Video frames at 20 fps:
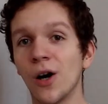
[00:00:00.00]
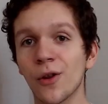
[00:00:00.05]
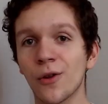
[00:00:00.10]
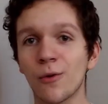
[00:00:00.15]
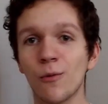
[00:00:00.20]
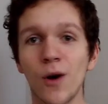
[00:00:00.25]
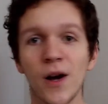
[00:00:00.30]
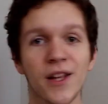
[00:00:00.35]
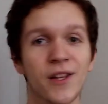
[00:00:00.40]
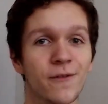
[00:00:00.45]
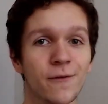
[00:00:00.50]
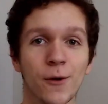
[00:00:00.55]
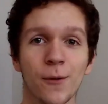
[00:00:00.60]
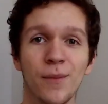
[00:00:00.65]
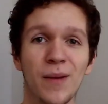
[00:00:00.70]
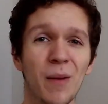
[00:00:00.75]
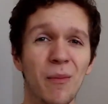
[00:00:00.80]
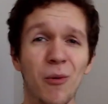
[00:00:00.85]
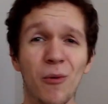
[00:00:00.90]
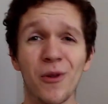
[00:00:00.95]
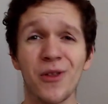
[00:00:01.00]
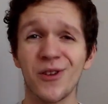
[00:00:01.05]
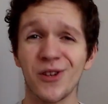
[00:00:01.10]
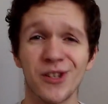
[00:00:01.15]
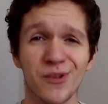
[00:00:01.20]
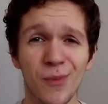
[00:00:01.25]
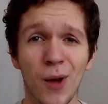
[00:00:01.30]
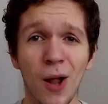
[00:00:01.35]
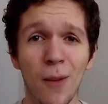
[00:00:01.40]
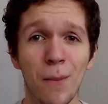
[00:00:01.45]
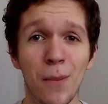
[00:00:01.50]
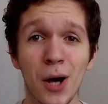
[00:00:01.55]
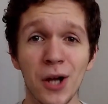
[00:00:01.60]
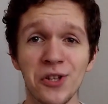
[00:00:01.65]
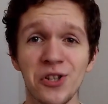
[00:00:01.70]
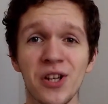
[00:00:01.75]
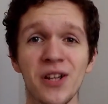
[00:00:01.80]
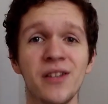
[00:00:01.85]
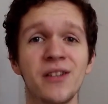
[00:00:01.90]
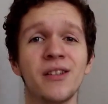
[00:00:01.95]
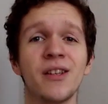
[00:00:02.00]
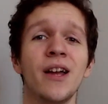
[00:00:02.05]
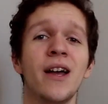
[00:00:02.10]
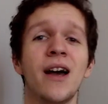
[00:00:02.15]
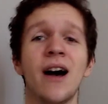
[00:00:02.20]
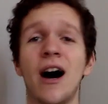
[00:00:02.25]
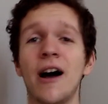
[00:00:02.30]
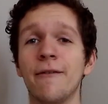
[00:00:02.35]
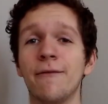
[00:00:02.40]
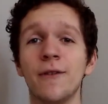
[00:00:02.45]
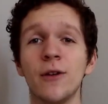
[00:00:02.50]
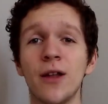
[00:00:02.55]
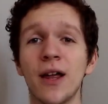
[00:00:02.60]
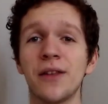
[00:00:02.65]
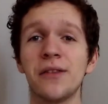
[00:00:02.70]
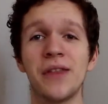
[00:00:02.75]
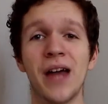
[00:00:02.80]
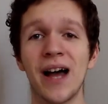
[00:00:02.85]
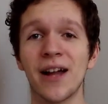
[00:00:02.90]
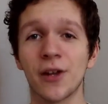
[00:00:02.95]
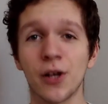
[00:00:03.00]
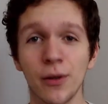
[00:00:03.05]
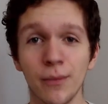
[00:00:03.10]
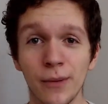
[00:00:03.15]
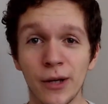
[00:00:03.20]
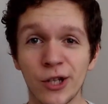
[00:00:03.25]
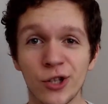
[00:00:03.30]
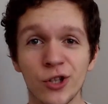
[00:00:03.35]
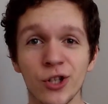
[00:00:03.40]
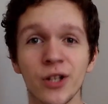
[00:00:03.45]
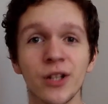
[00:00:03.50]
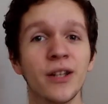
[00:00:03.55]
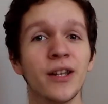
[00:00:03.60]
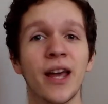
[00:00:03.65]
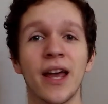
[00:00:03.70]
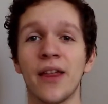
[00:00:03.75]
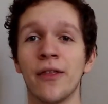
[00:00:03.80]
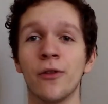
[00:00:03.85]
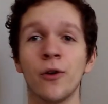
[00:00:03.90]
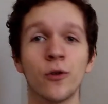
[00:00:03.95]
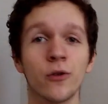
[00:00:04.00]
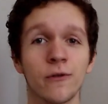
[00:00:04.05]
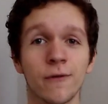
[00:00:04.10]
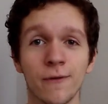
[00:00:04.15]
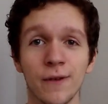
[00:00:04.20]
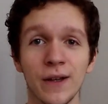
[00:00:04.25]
Otherwise, for people with small budgets, I feel like that commission and those